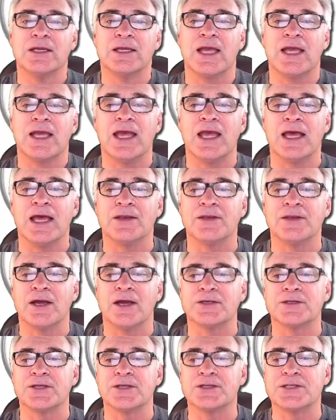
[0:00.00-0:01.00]
And uh,
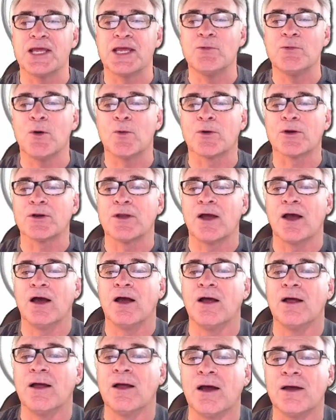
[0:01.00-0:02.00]
today what we're going to
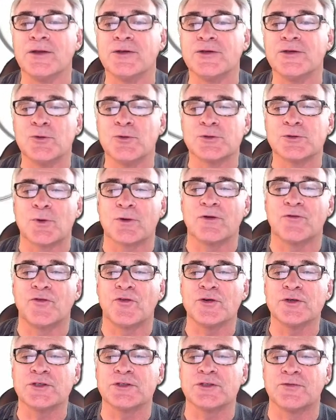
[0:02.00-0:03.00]
uh, uh, do is we're going to
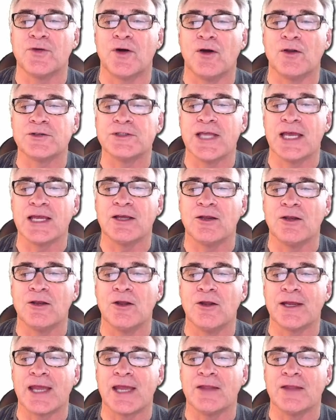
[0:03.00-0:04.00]
first of all take a
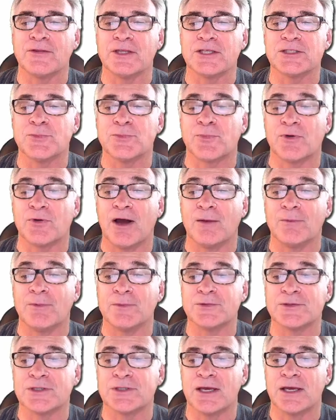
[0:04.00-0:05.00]
look at this problem
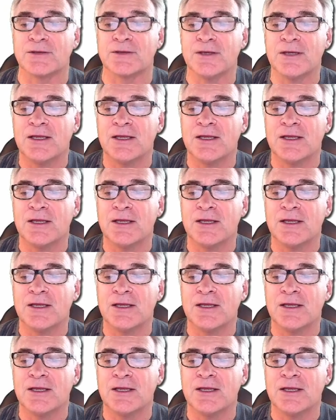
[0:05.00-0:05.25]
set.